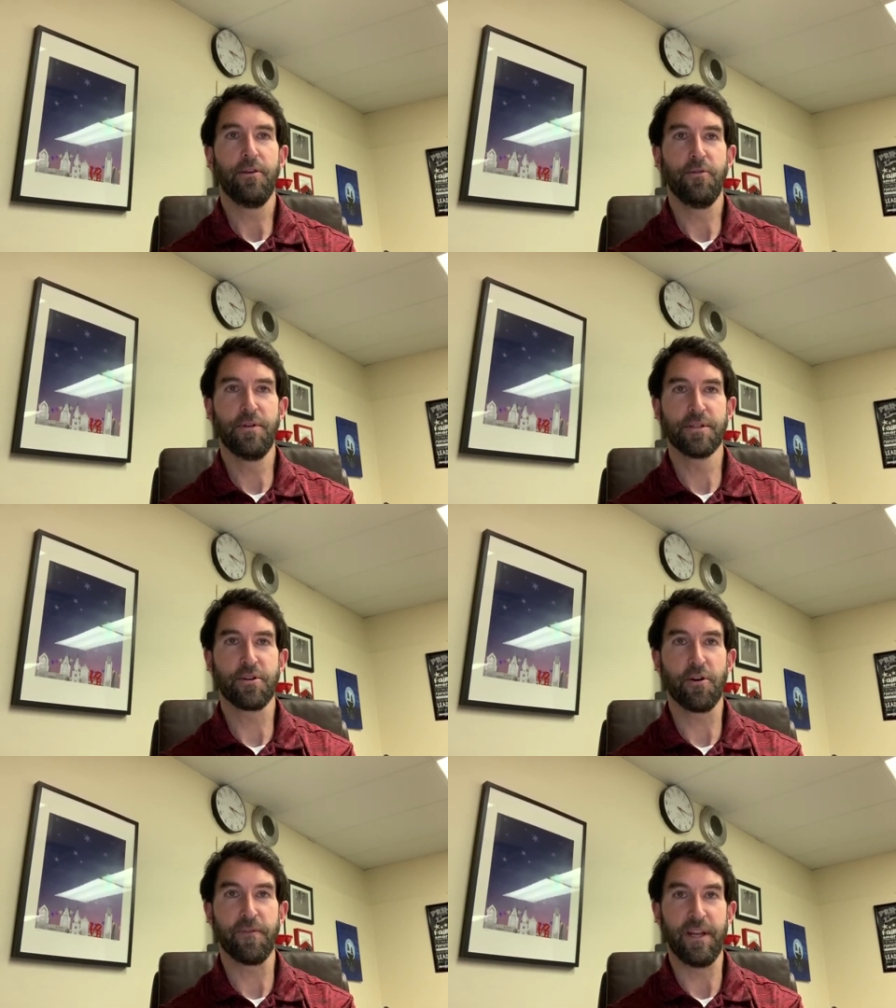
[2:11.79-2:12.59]
You
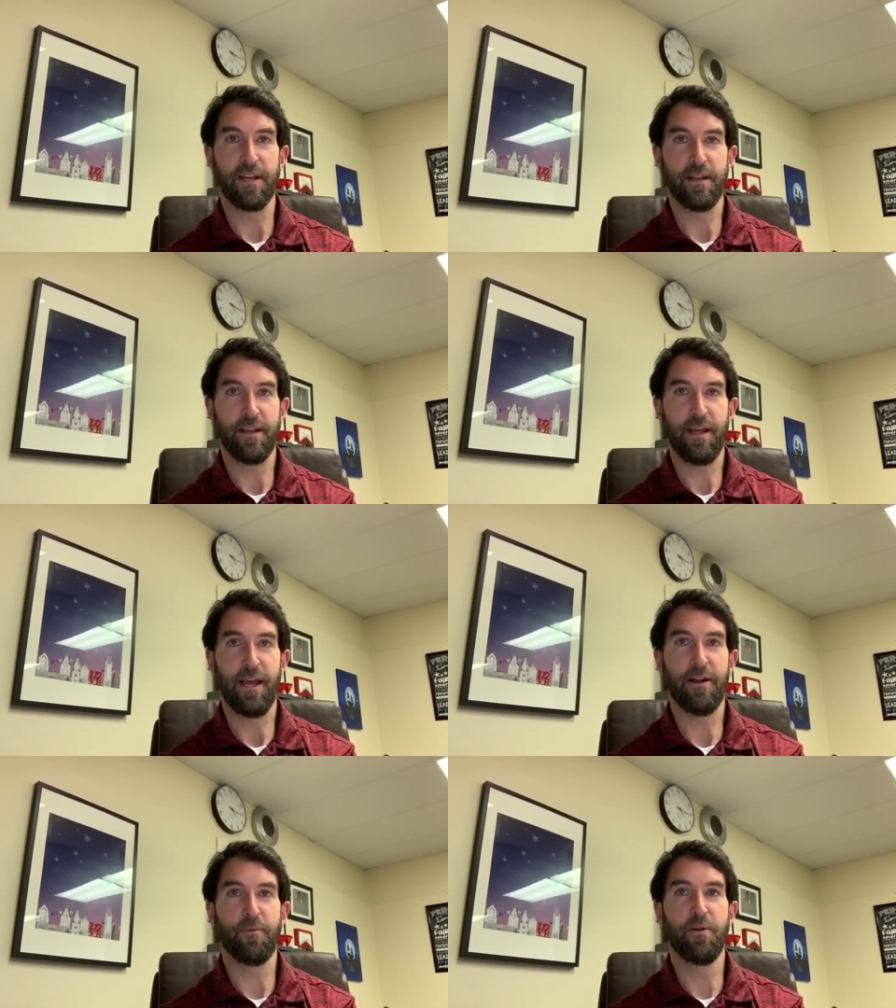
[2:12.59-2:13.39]
deserve it,
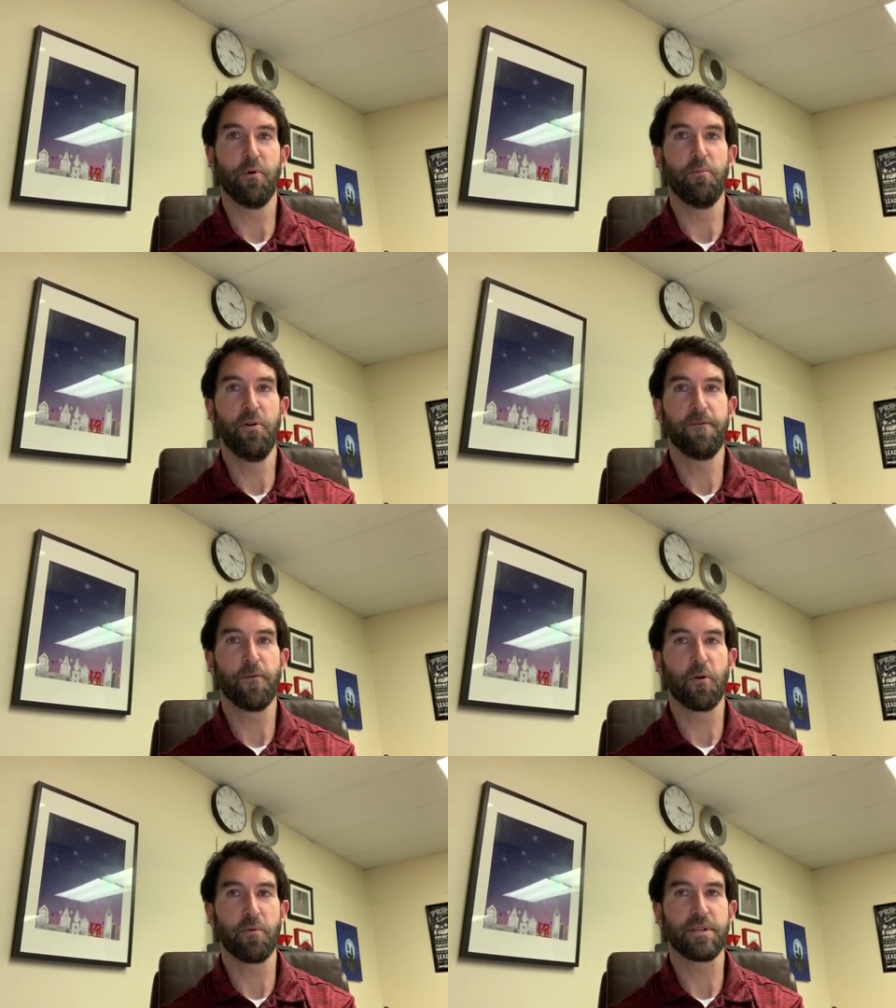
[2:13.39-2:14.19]
and we will move
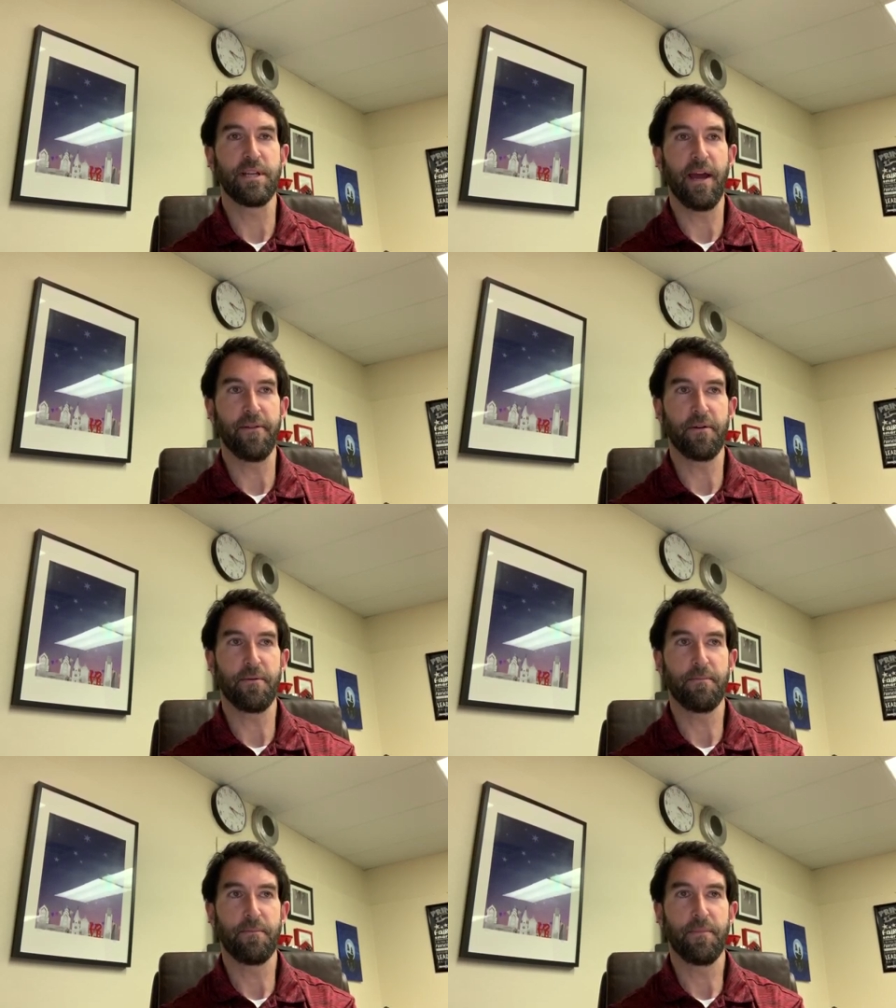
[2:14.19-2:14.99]
forward together.
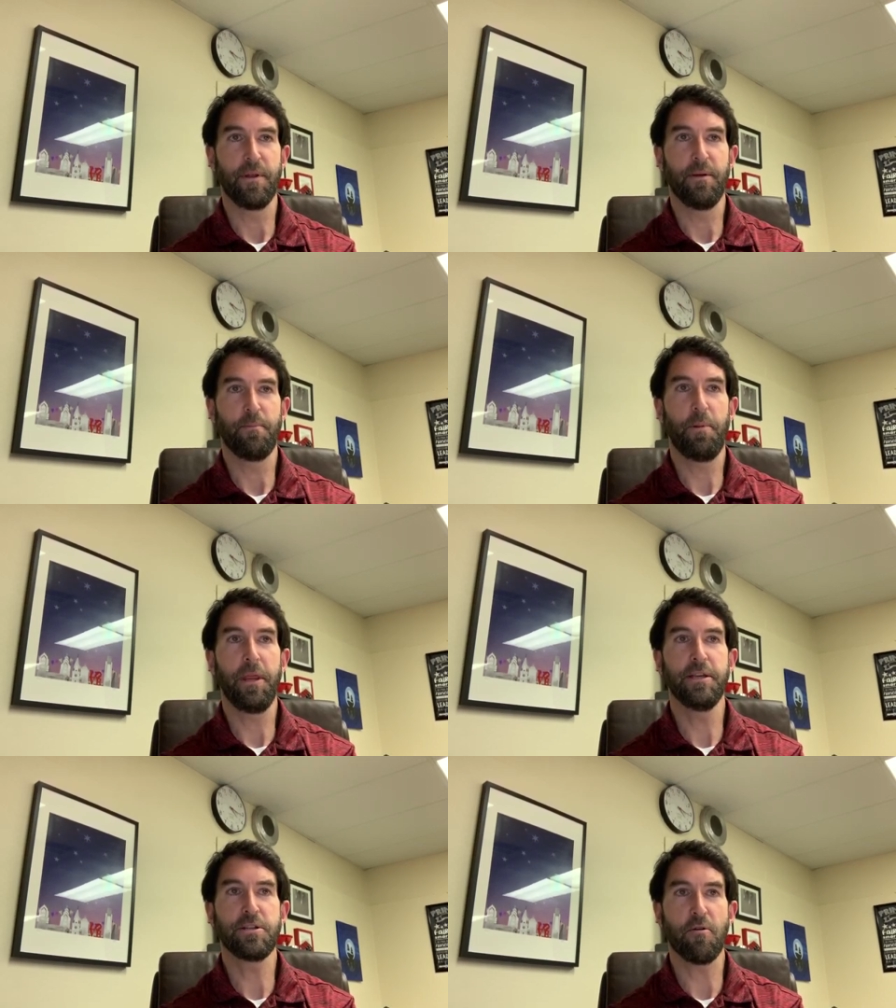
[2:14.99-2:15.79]

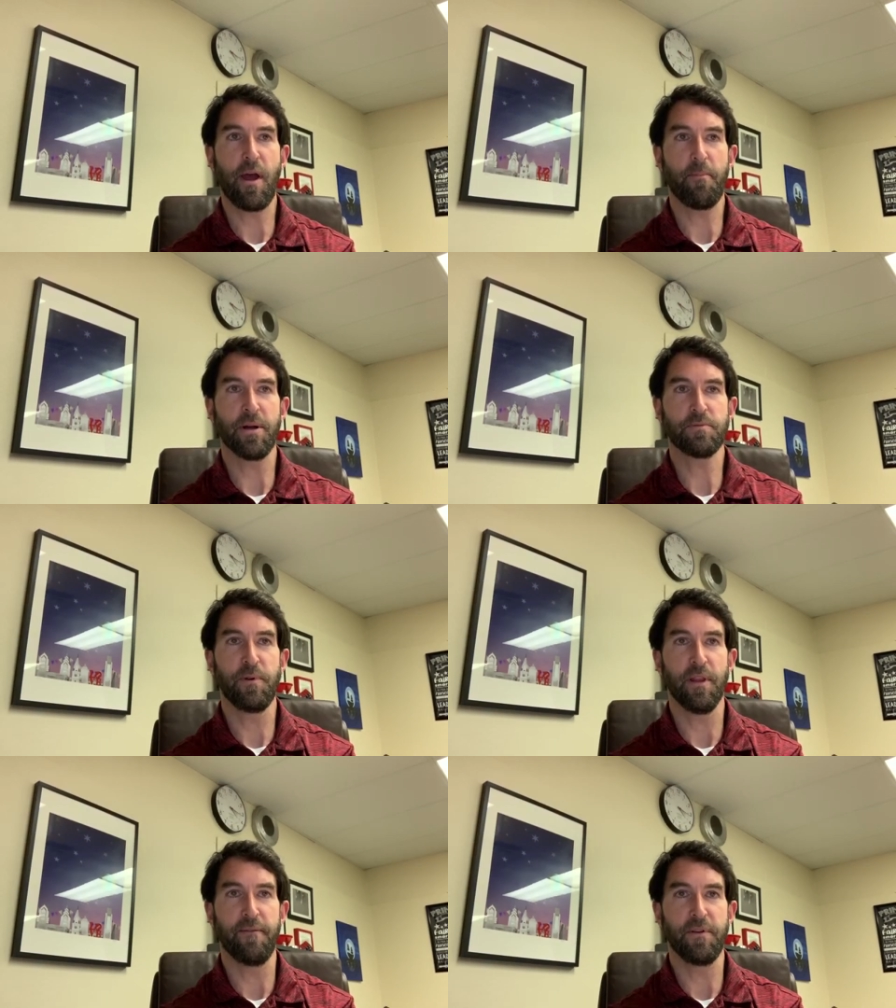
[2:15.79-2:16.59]
Please know how much
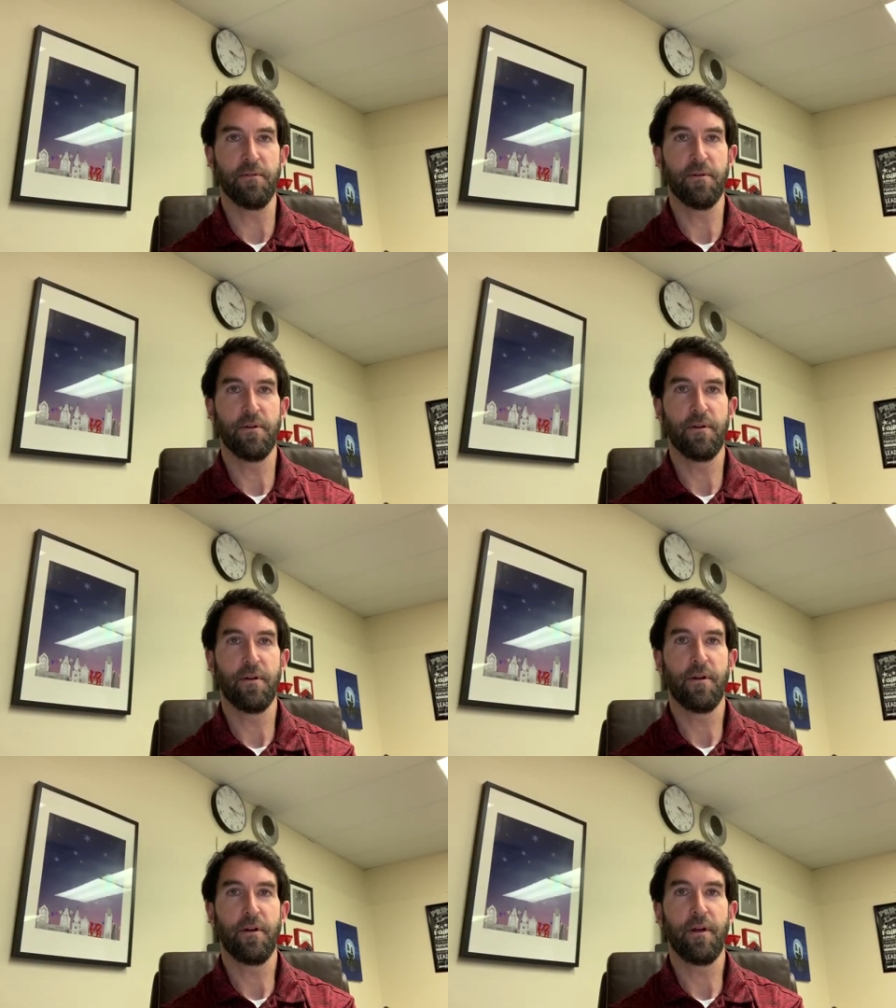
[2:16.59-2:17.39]
we love you,
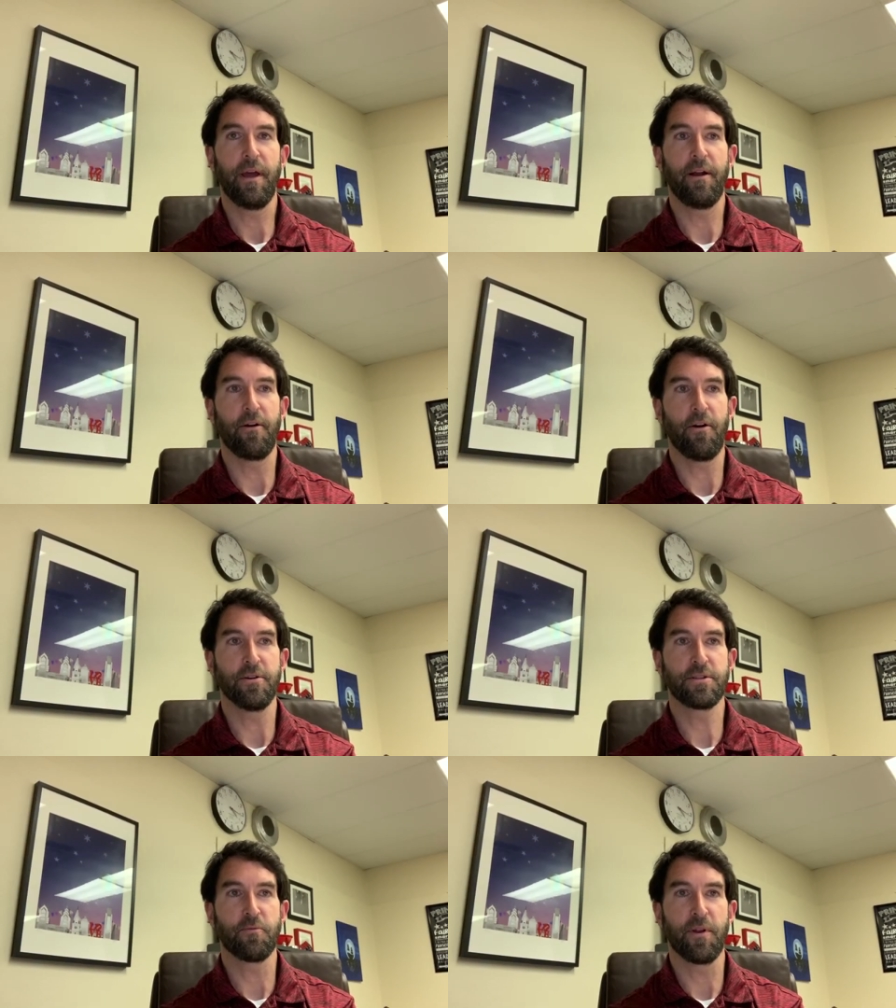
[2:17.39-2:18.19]
and our
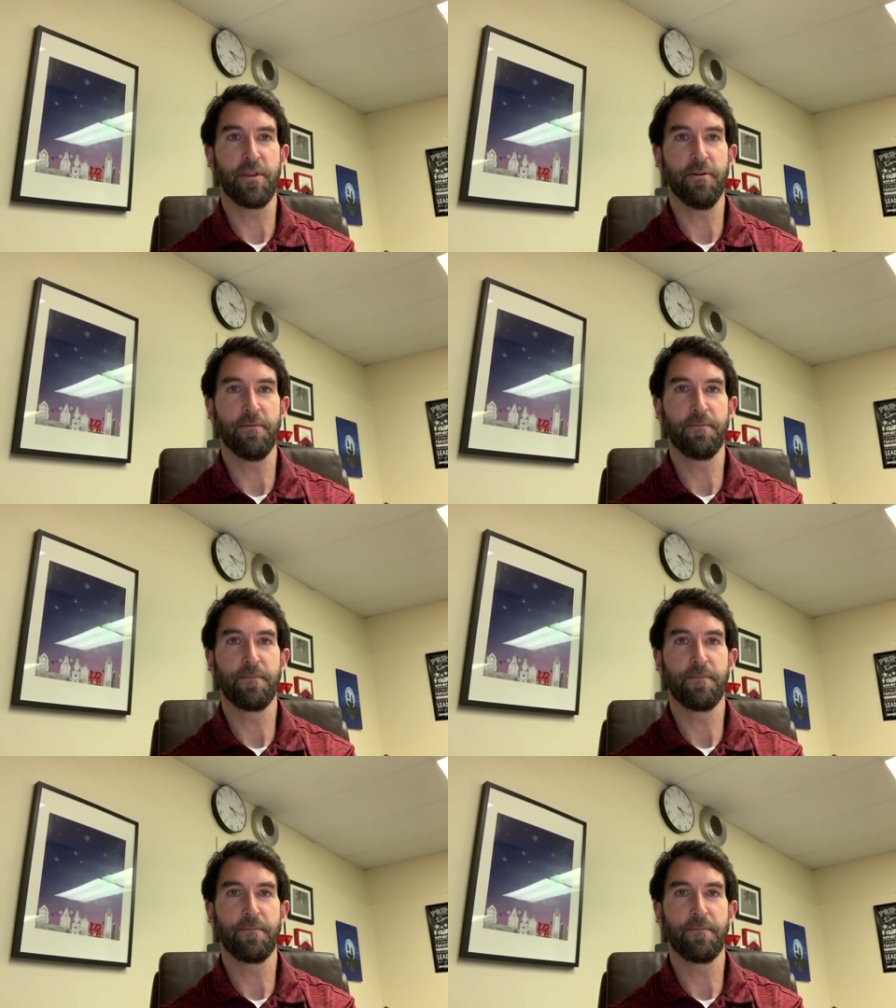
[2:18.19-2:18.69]
hearts are with you.